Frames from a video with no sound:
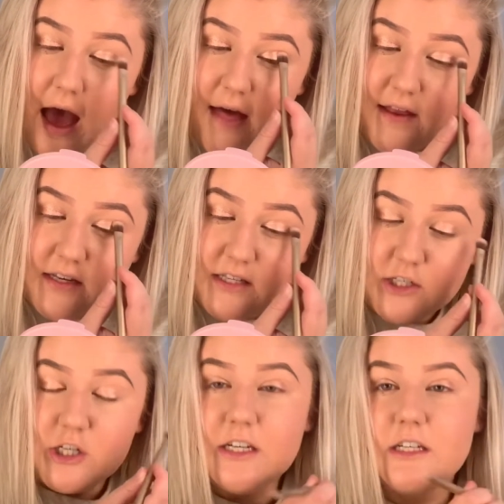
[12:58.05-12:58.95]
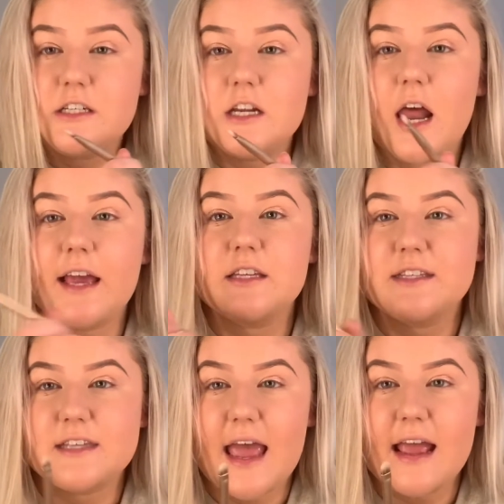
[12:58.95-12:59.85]
And then it said you needed to like
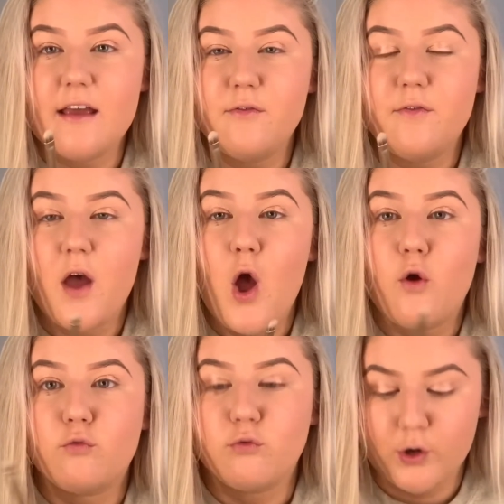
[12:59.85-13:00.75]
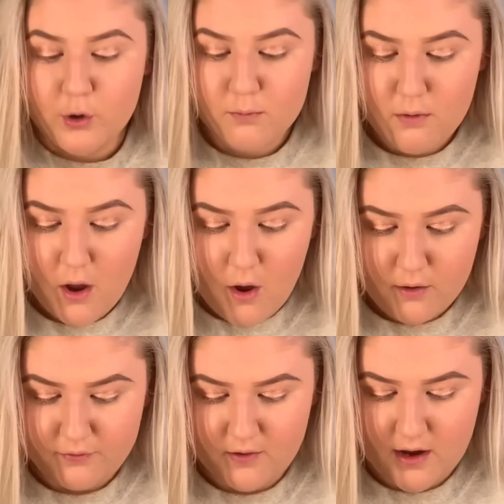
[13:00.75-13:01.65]
save room
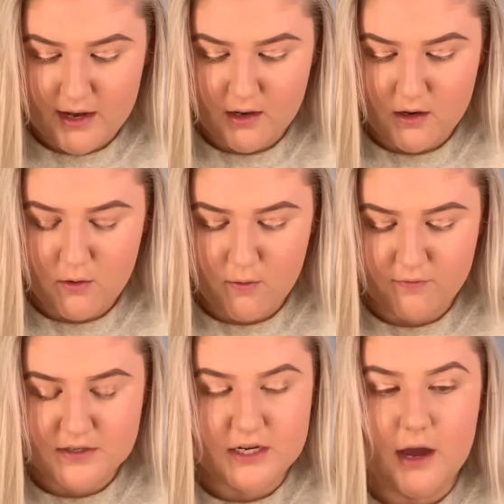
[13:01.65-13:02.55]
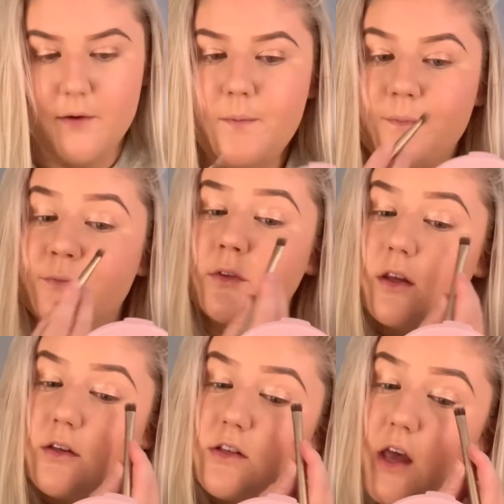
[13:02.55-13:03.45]
for like your video.
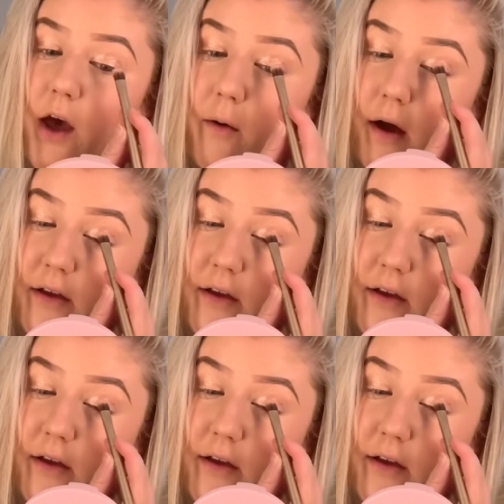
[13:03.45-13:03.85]
So I